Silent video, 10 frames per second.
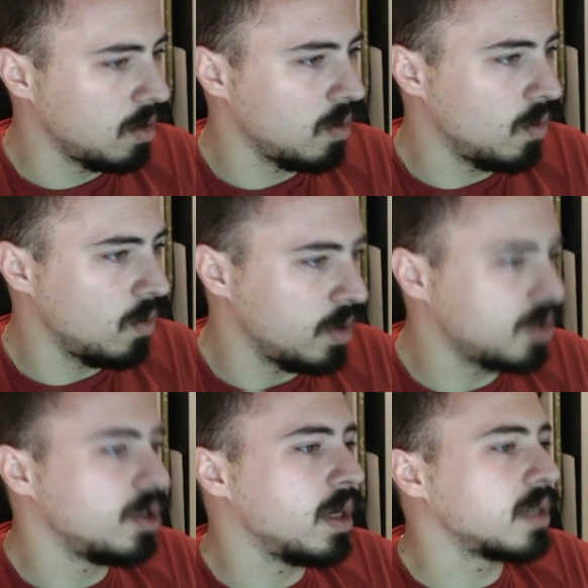
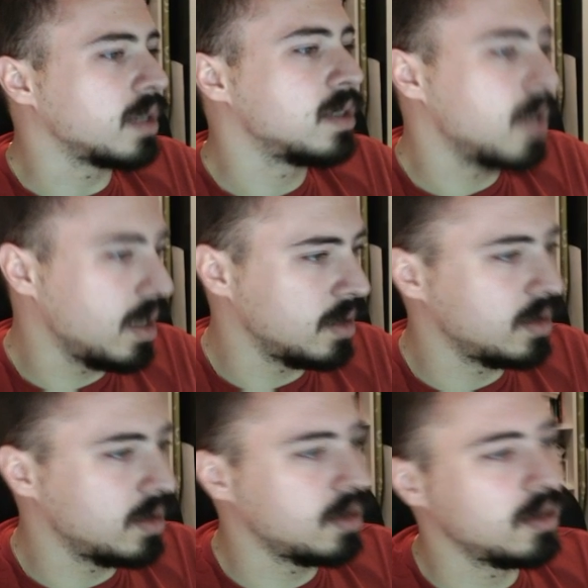which
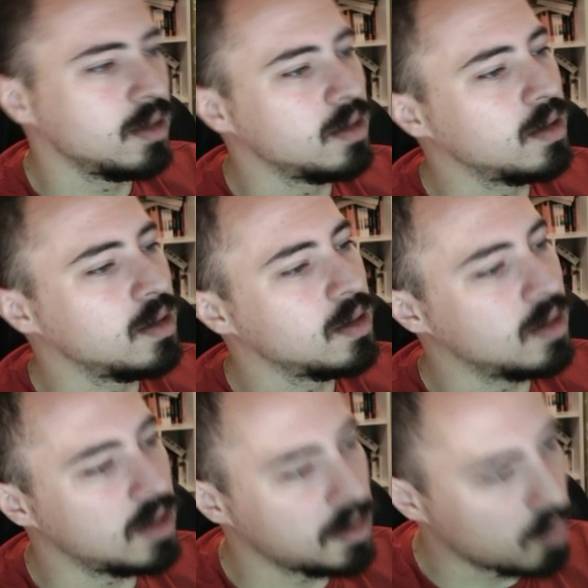extends
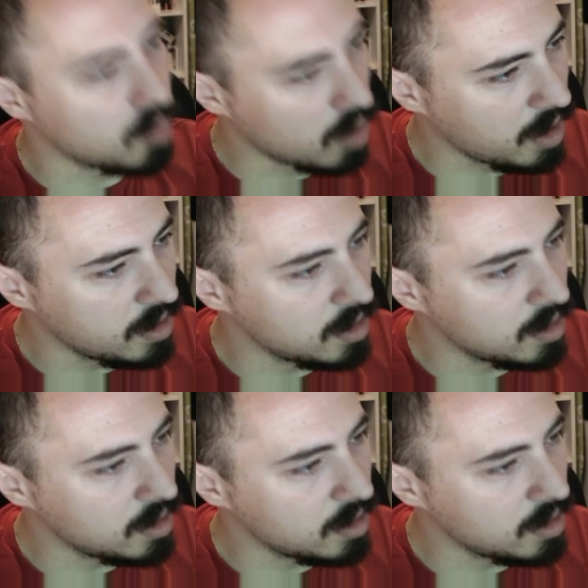the sprite.